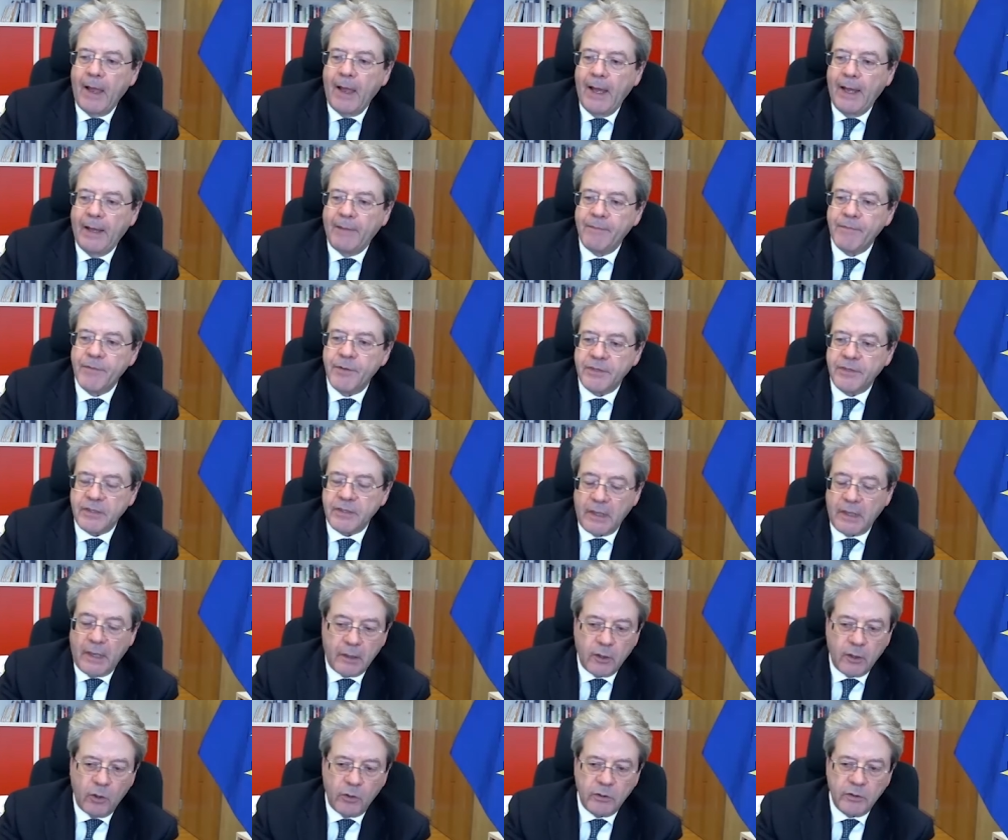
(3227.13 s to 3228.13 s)
And the
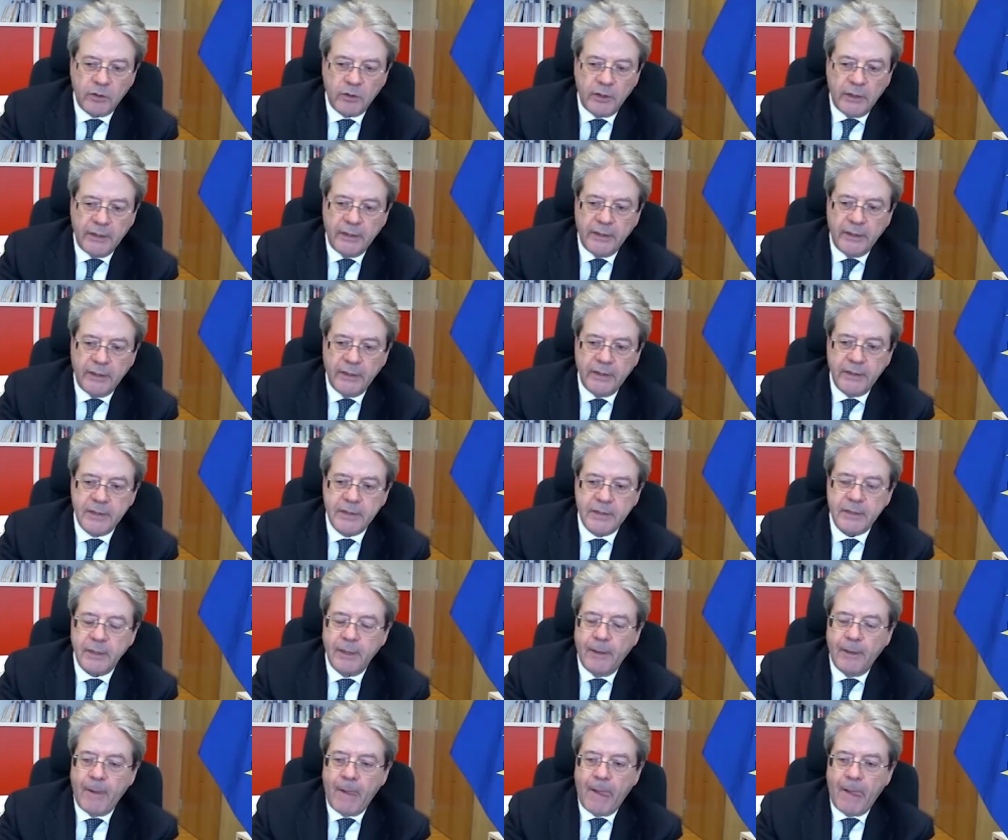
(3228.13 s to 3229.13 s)
second
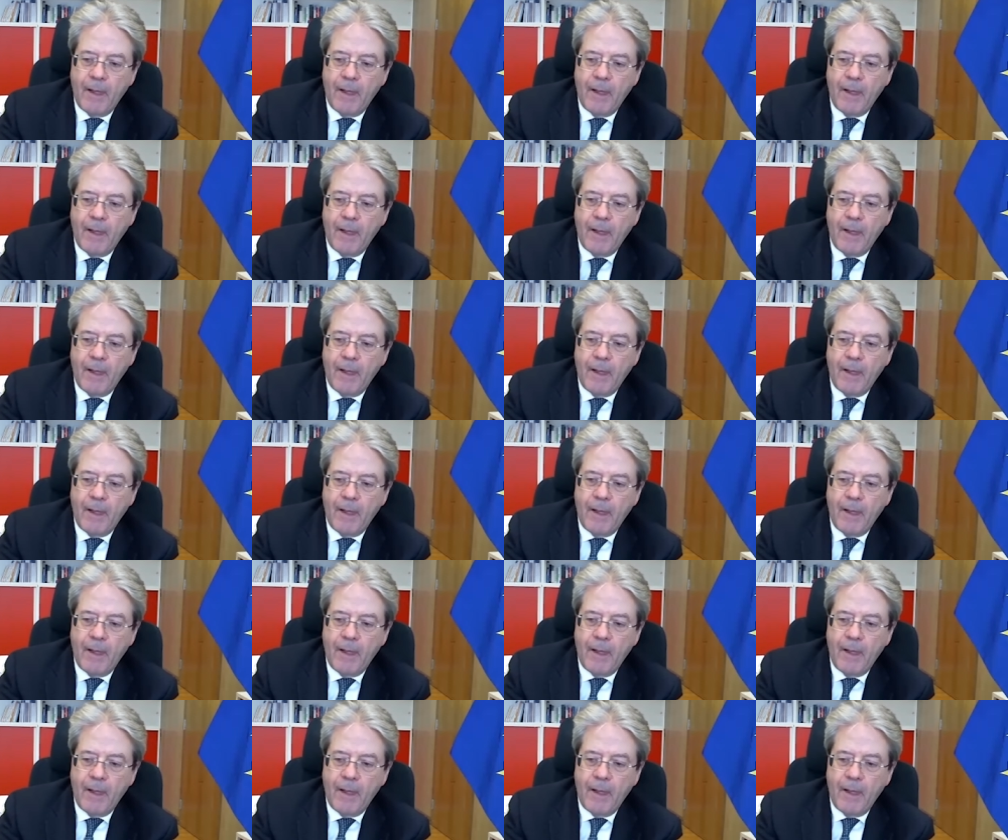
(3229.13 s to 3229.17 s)
is